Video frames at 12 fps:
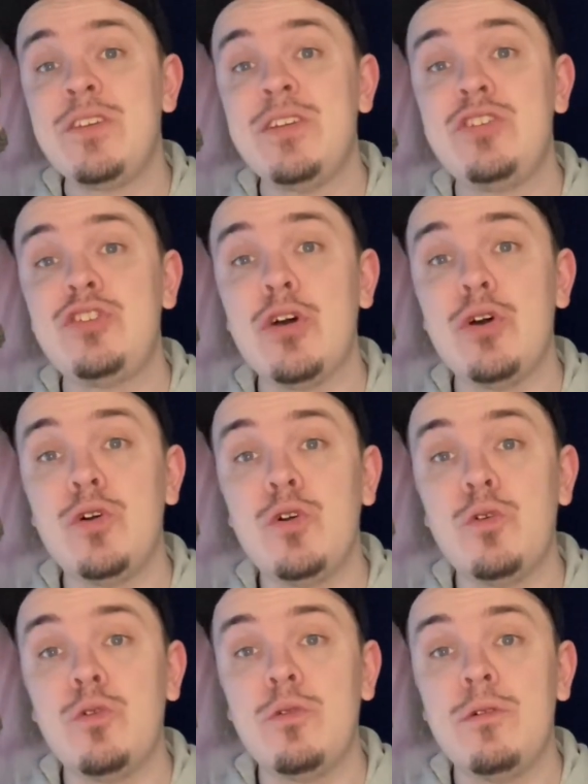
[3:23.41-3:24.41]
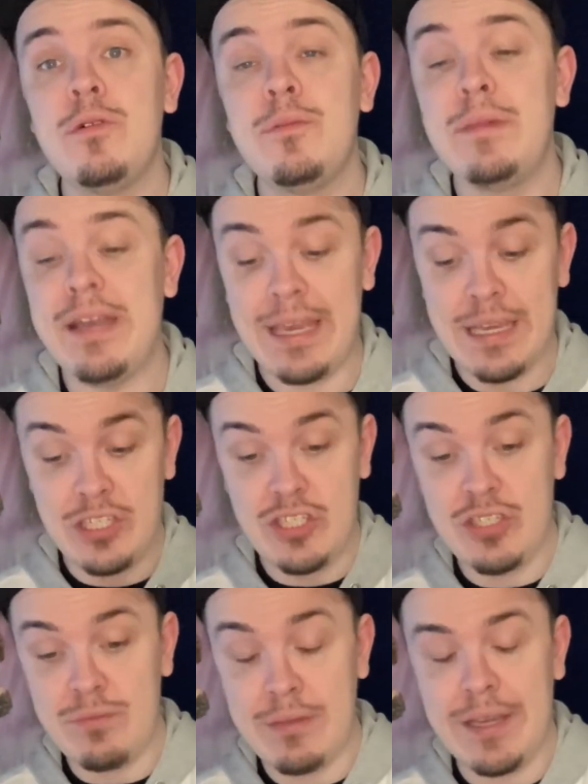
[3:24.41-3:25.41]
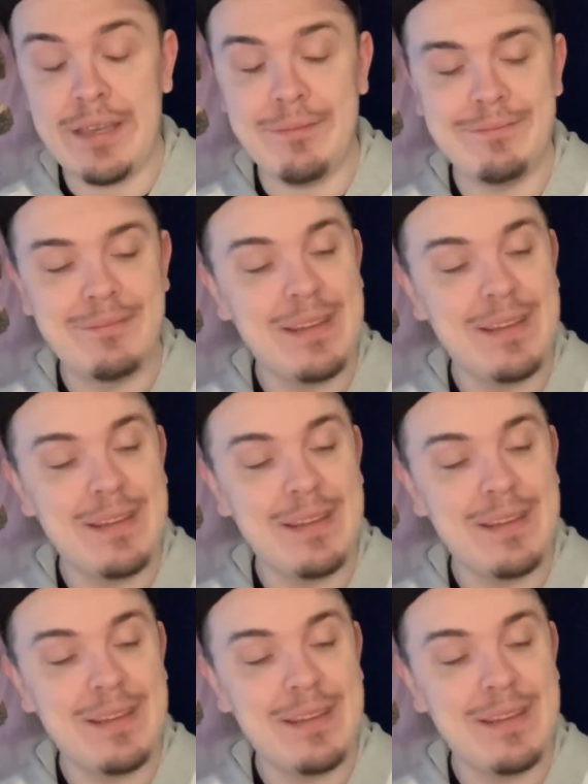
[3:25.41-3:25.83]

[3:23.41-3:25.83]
So my aunt's name.